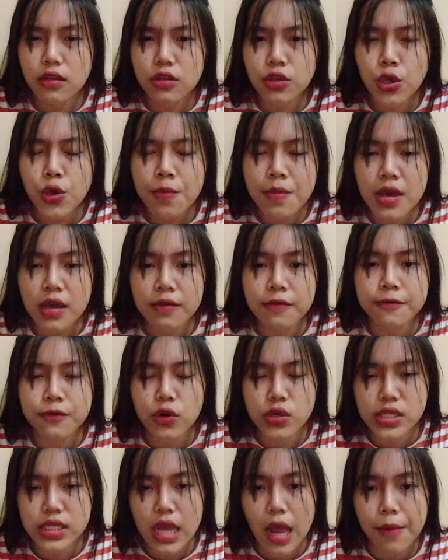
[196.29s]
You mean,
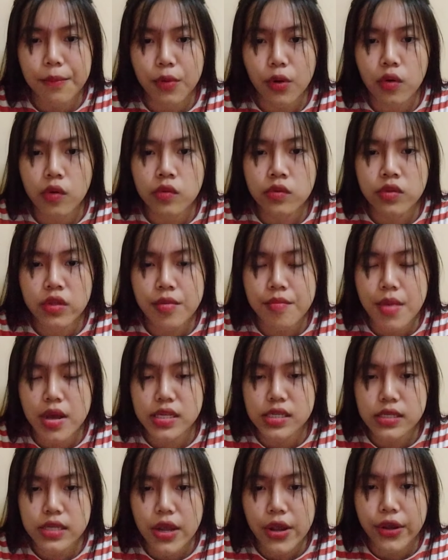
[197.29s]
for example, they
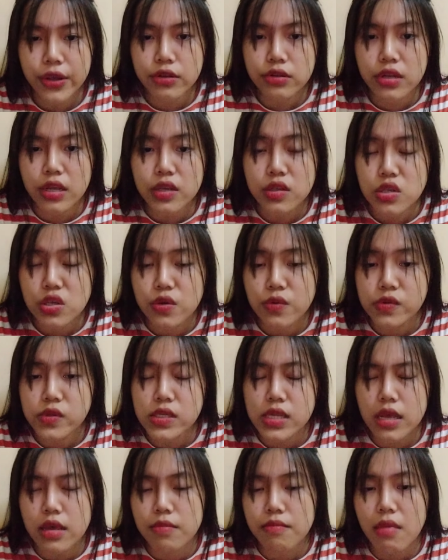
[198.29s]
might say they
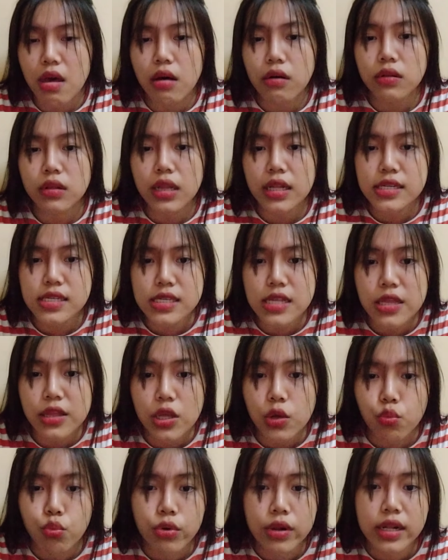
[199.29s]
use email less than
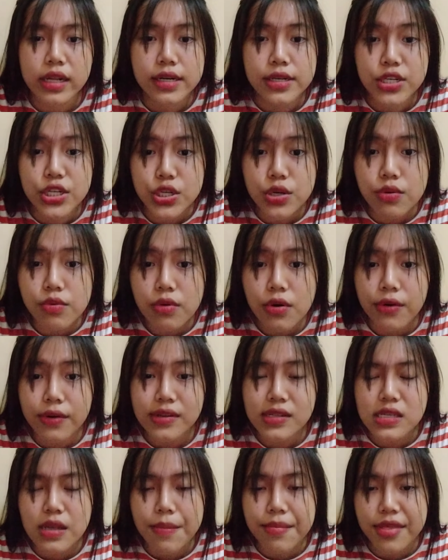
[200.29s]
they really do
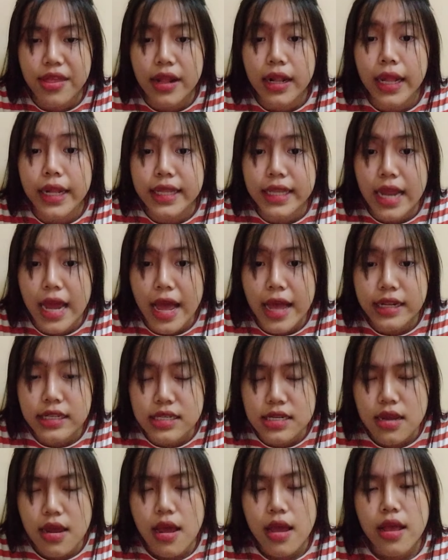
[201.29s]
or something like
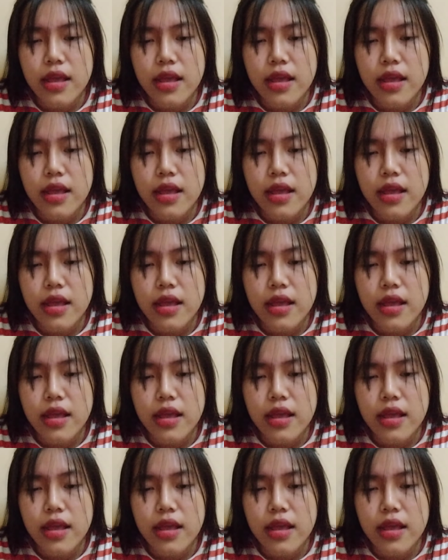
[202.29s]
that?